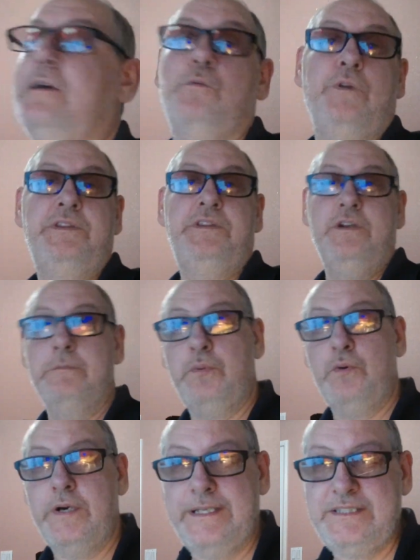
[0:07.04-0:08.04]
with your
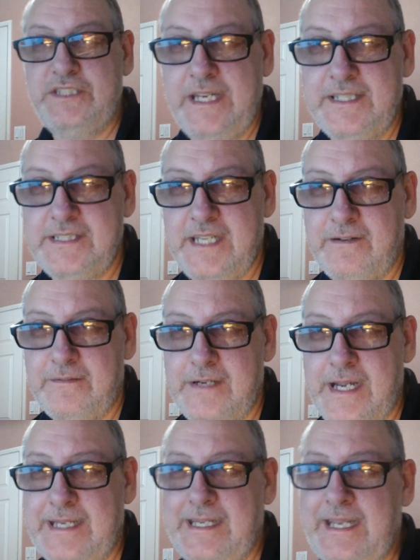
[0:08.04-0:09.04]
boy JJ
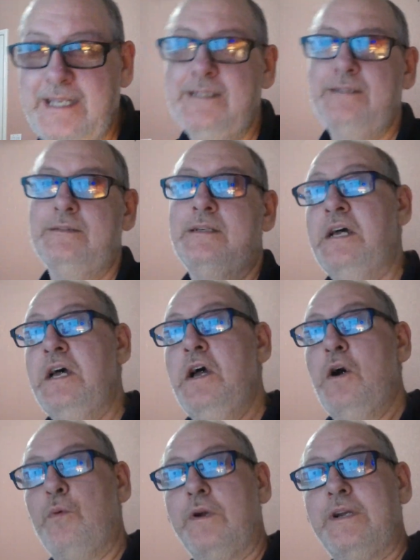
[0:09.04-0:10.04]
right here.
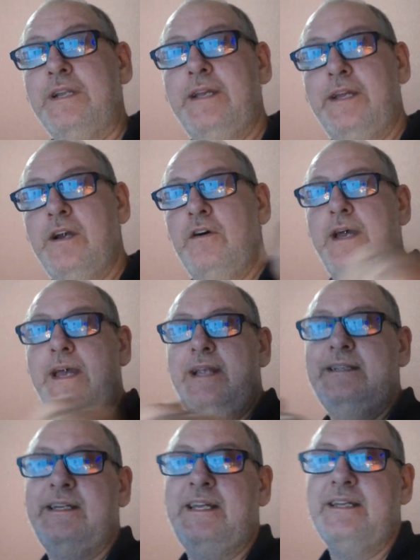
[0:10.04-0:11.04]
We're gonna go ahead
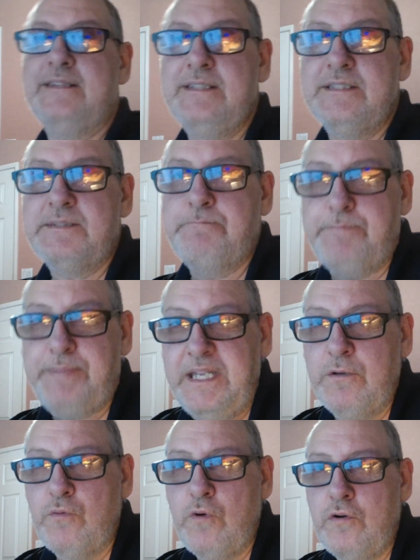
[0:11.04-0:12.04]
and get this
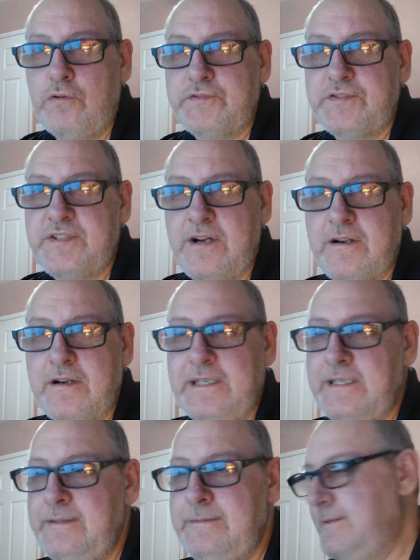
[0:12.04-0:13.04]
B-roll
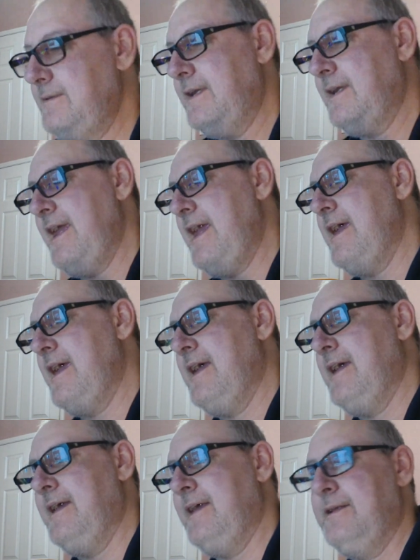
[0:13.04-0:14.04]
started
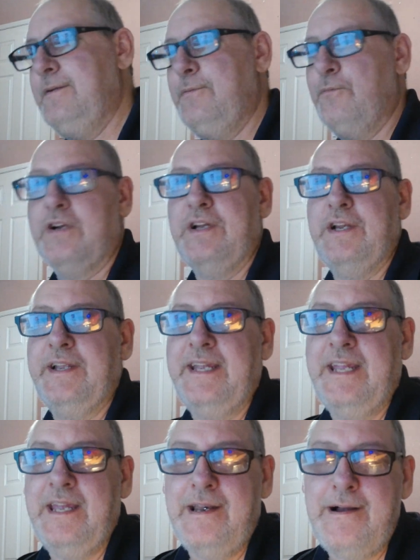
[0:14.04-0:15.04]
and we're gonna
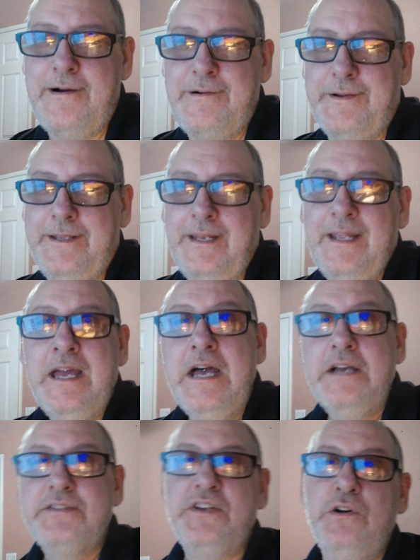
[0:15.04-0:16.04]
get on it.
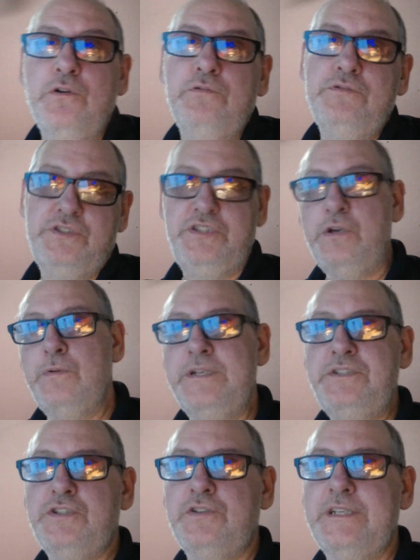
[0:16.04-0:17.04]
So do
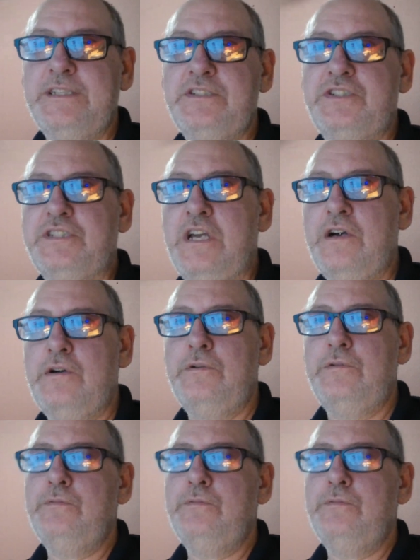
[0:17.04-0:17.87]
enjoy the show.